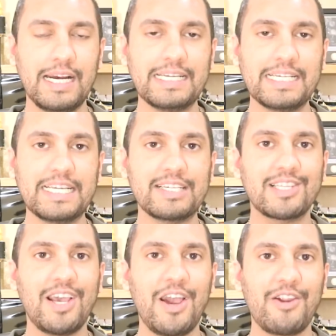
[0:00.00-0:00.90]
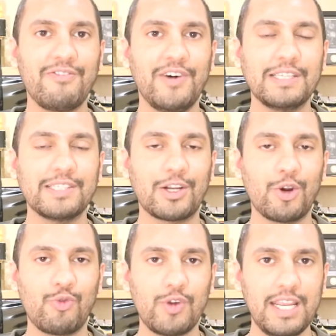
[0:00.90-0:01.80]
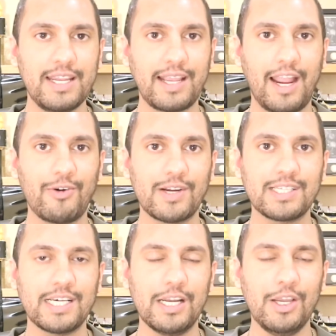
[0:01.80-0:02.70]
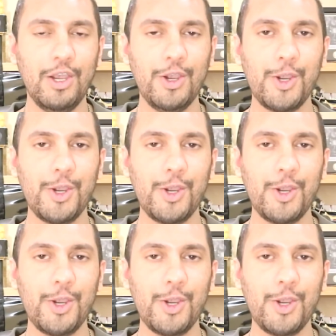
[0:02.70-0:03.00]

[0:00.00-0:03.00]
and in turn finds the Karina character,